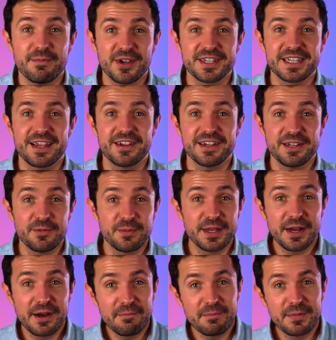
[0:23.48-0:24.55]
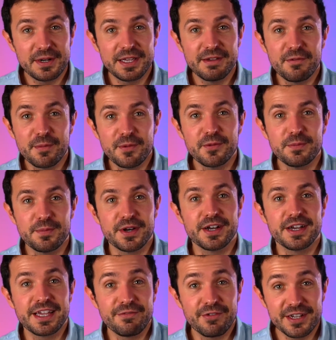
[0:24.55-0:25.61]
might sound a little bit unbelievable,
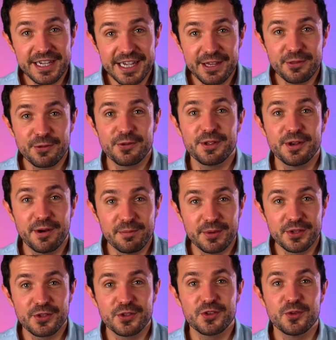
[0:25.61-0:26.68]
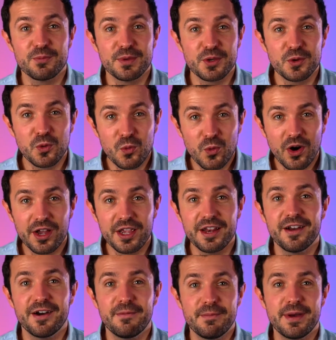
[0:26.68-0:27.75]
but if I take you through the numbers, you'd be quite
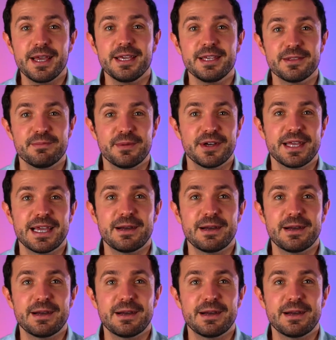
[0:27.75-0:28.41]
amazed by the